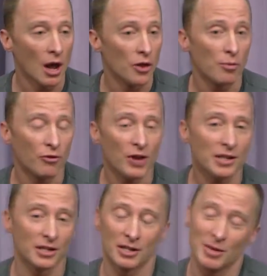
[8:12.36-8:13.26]
The
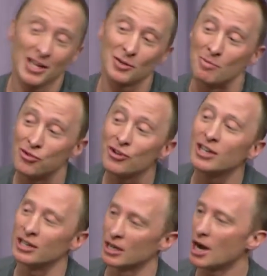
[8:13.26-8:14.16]
professors, I mean, these are
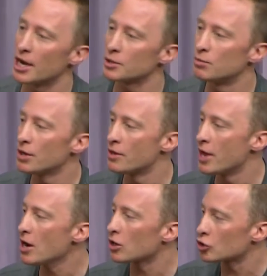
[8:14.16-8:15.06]
brilliant guys, but
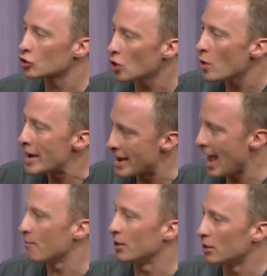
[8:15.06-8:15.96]
they are so
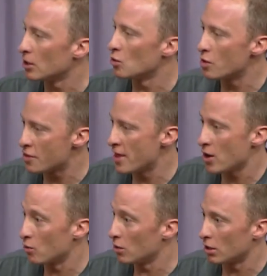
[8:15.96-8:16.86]
enamored with
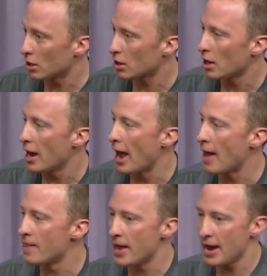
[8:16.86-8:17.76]
their work
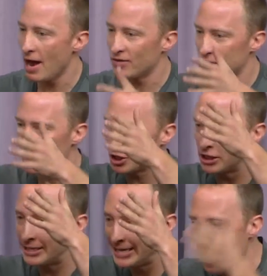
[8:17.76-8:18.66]
and they have such
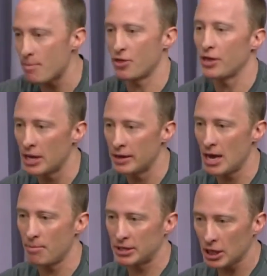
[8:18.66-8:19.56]
depth in
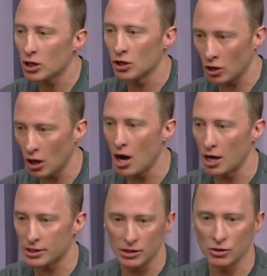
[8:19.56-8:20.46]
their particular
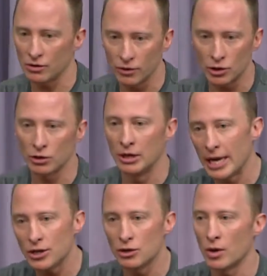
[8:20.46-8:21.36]
class at sort of the
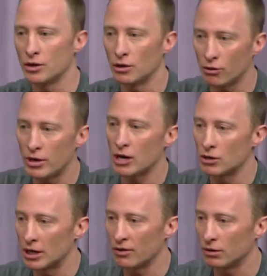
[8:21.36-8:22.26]
late 200,
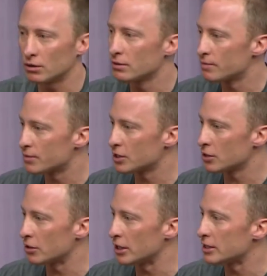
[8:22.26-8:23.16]
300 level
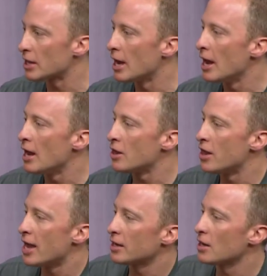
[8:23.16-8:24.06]
series
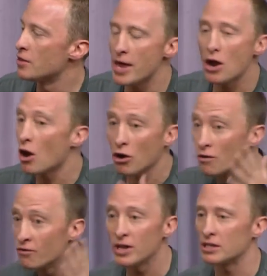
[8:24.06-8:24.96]
that they are
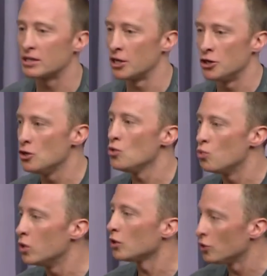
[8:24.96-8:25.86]
convinced that you
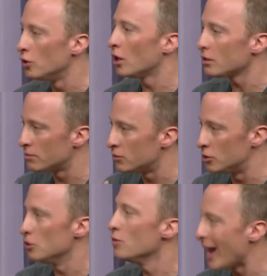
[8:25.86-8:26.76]
will not
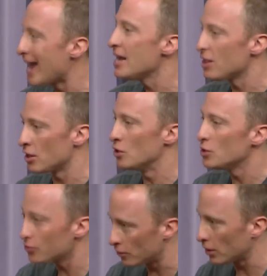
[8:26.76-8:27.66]
do anything
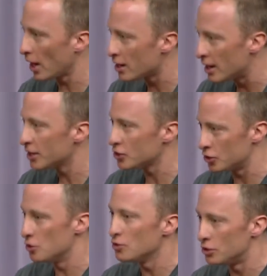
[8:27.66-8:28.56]
useful unless
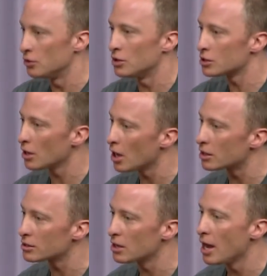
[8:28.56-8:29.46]
you do this
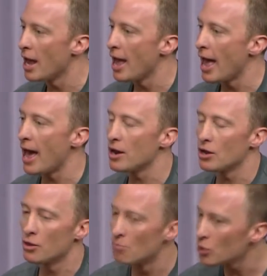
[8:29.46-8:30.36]
class. And
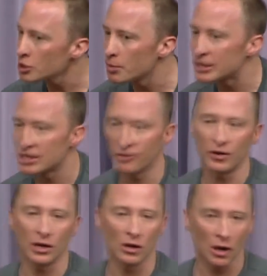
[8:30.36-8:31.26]
the more
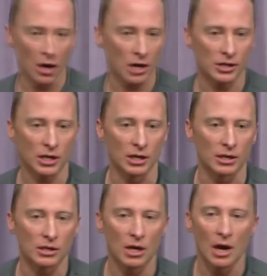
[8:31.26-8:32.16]
specific the class
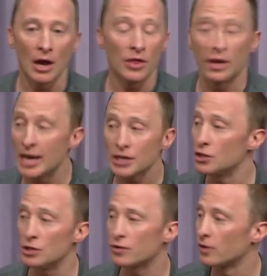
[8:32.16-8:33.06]
is, the
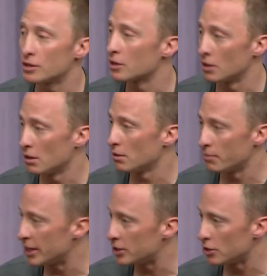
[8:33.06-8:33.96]
less useful it's going to
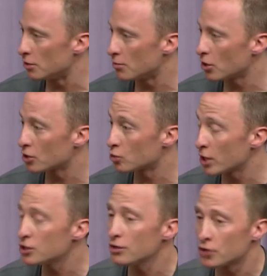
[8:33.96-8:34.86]
be to you. Because
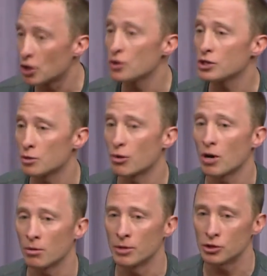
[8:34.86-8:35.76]
once you've chosen a
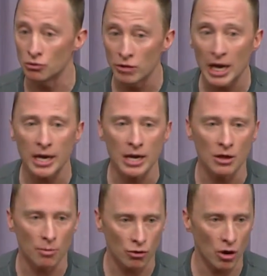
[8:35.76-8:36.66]
problem that's really
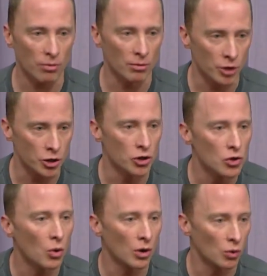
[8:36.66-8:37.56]
the problem that
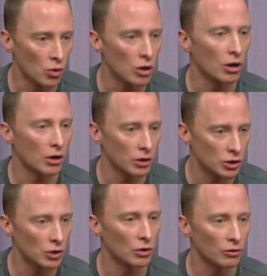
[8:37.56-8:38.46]
you want to work on and
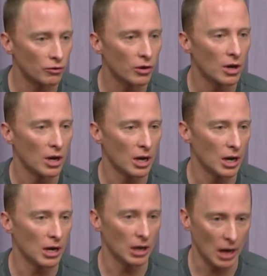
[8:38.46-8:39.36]
solve
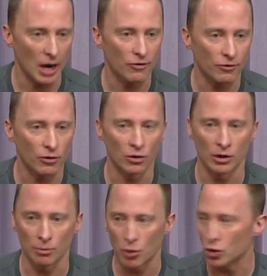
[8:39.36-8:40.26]
in life or in
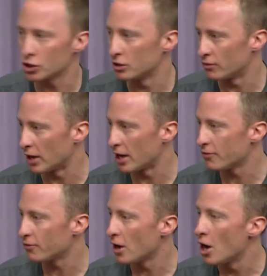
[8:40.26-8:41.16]
a portion of
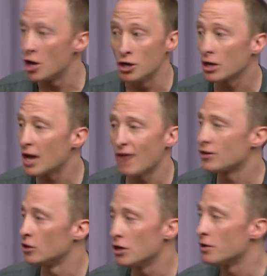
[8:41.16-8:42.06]
life, you're going to have
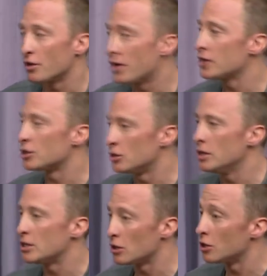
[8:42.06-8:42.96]
to learn the things that you
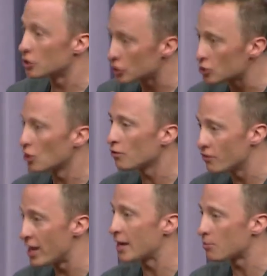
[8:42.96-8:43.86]
need to learn to
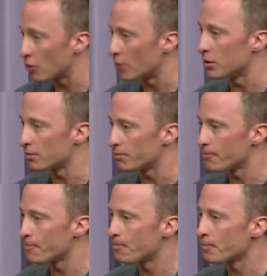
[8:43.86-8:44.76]
solve that problem.
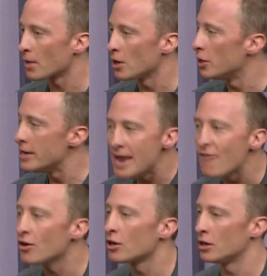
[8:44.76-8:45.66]
You're
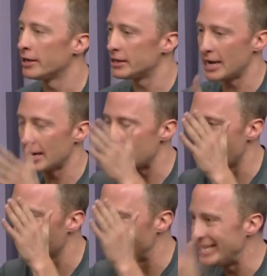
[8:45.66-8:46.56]
never going to take
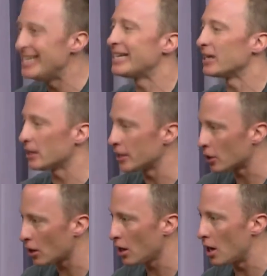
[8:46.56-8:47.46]
enough detail in a
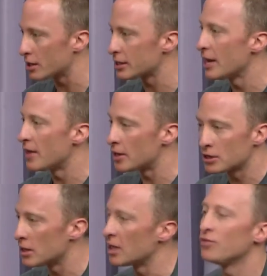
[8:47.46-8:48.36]
class that it's
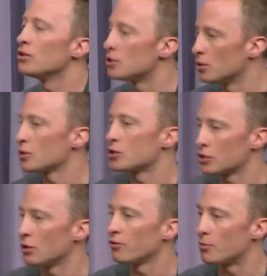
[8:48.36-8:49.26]
going to give you the tools to
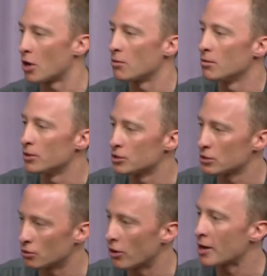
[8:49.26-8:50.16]
solve the problem that's
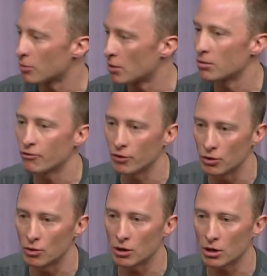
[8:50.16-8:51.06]
the right problem for you
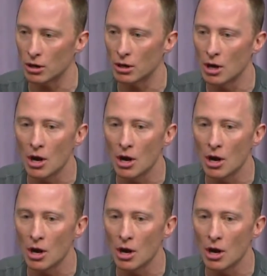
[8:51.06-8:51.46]
to work on.